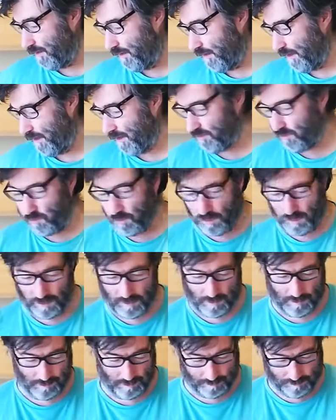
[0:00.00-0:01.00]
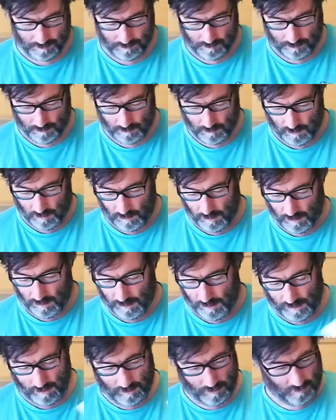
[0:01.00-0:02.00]
The next one,
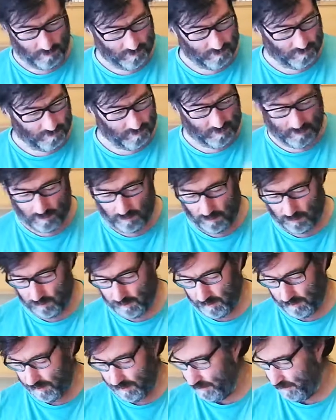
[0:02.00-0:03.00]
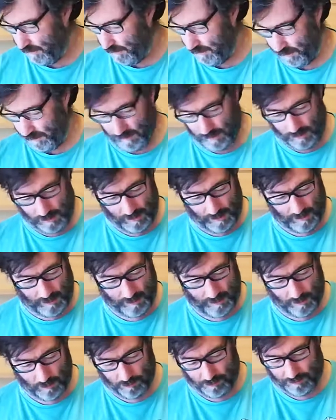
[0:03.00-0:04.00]
and still
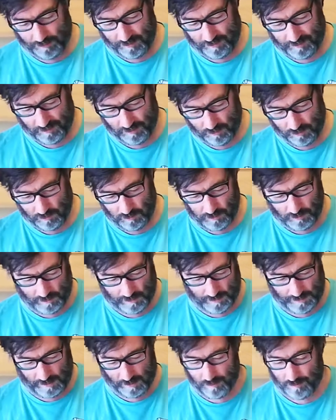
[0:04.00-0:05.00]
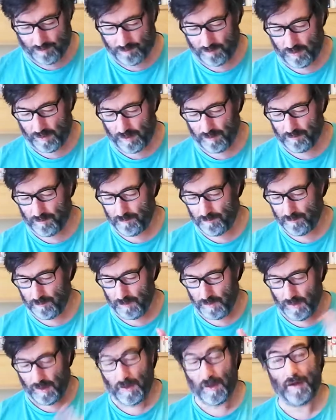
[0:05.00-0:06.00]
an official, came from
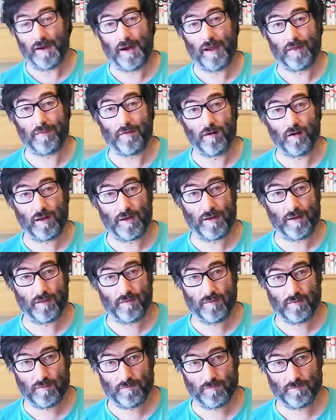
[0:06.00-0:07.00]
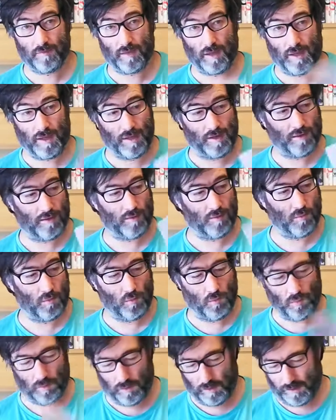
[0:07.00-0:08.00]
Netherlands and
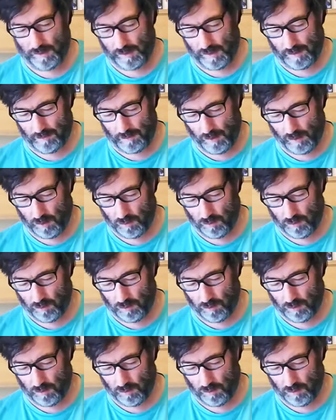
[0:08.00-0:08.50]
came